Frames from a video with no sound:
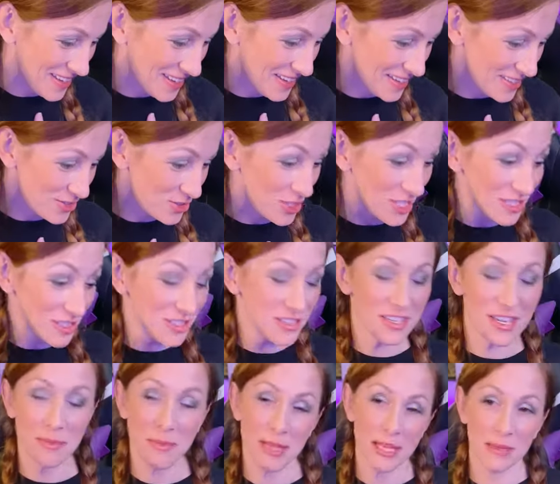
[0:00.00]
She's just looking
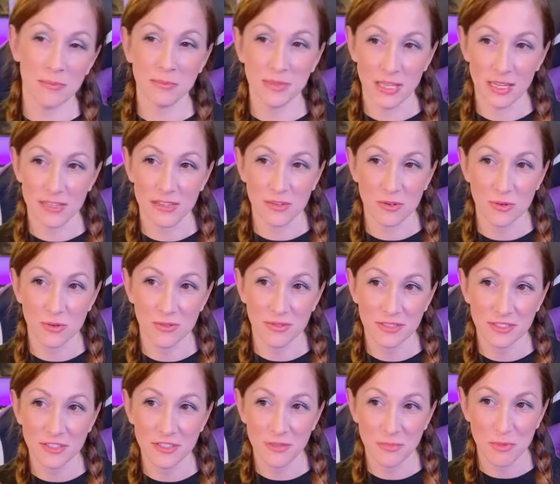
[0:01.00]
at me like, yeah, it's cool.
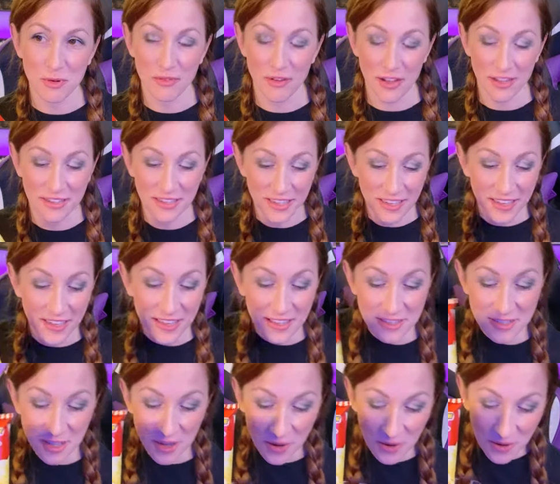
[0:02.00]
Just move on.
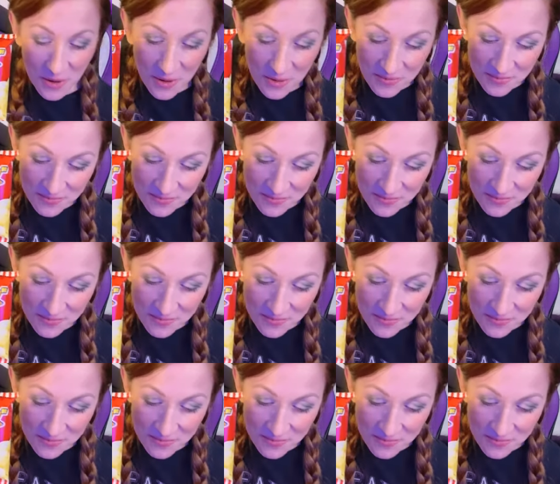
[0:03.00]
So,